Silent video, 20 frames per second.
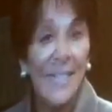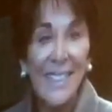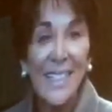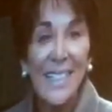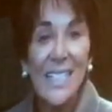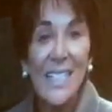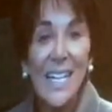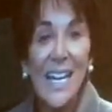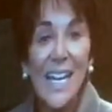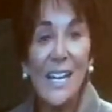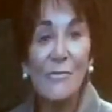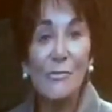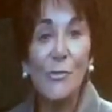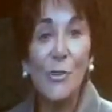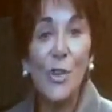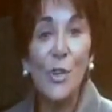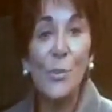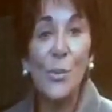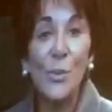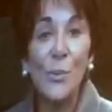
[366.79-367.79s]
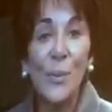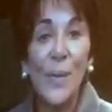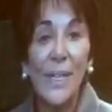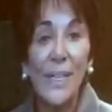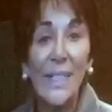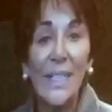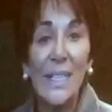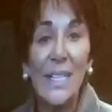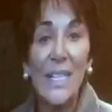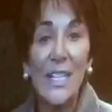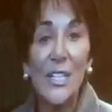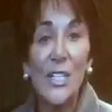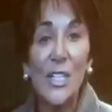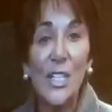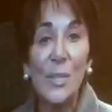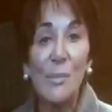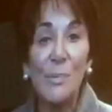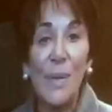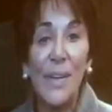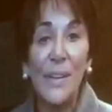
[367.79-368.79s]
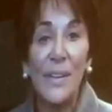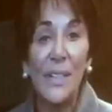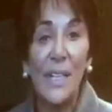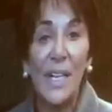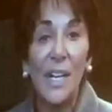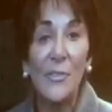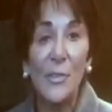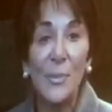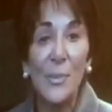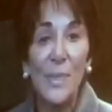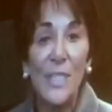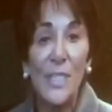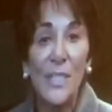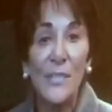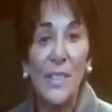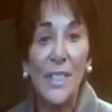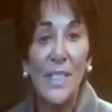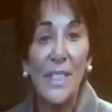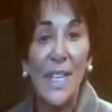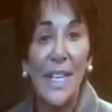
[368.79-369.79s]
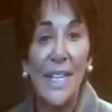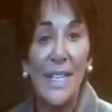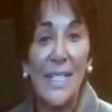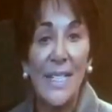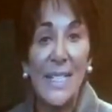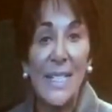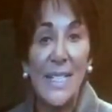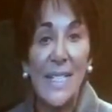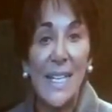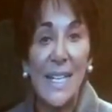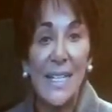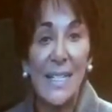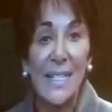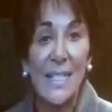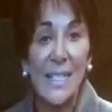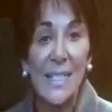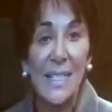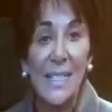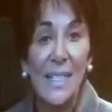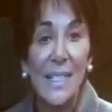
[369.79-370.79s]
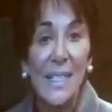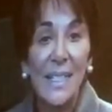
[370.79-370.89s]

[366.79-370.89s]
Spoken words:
to have formal recognition by the government of the United States,